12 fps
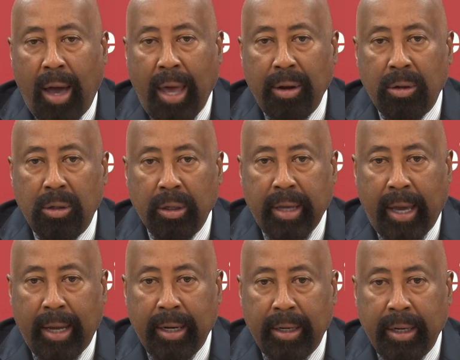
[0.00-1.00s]
don't look
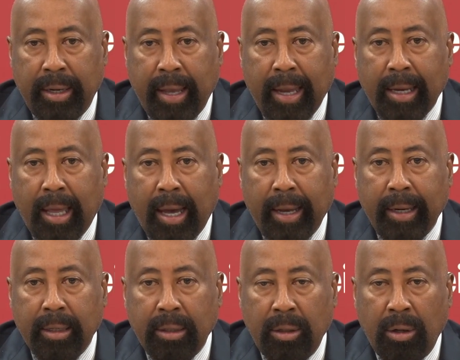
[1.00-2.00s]
at it in that
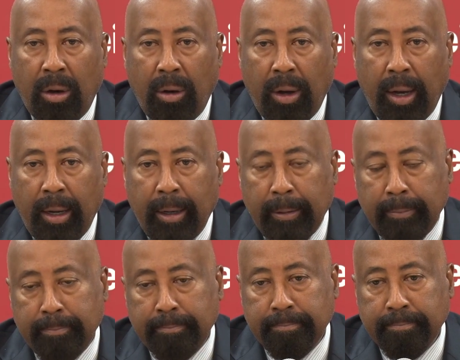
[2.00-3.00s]
light. You know,
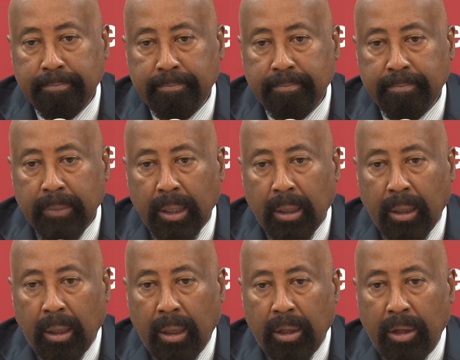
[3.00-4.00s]

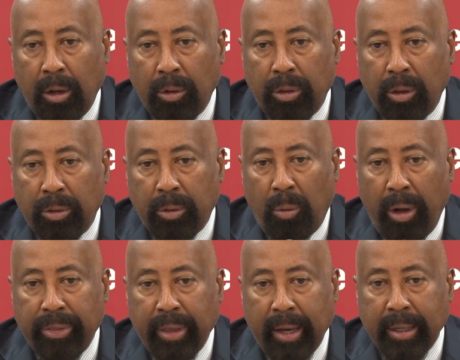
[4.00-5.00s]
the
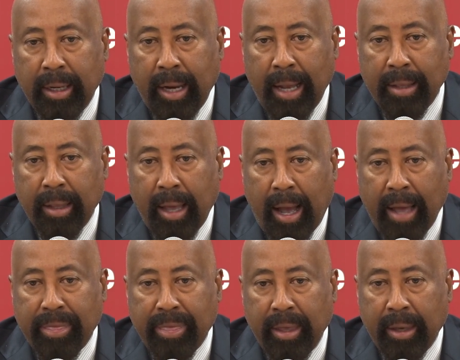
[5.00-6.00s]
one thing that I
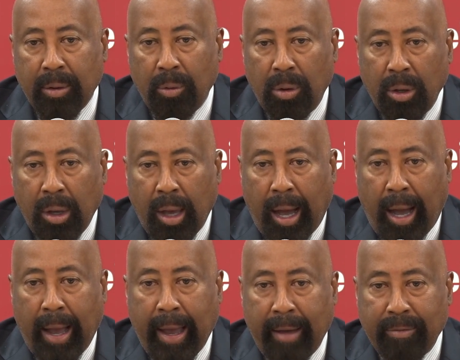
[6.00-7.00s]
think
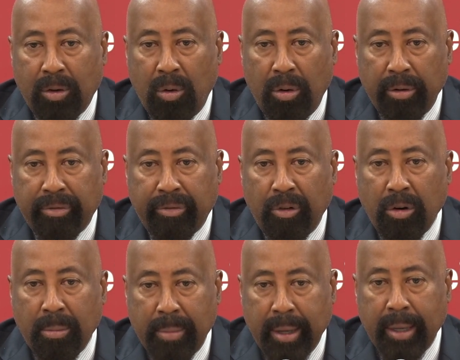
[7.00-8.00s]
I have going for
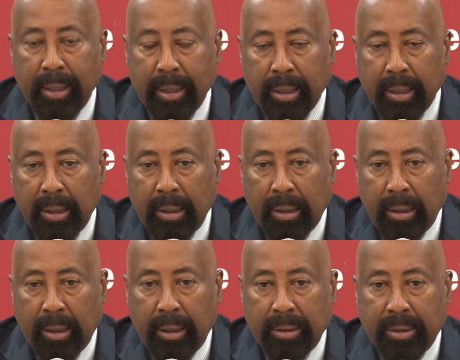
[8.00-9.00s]
me
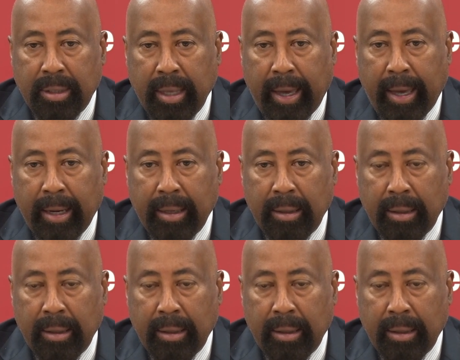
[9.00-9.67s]
is that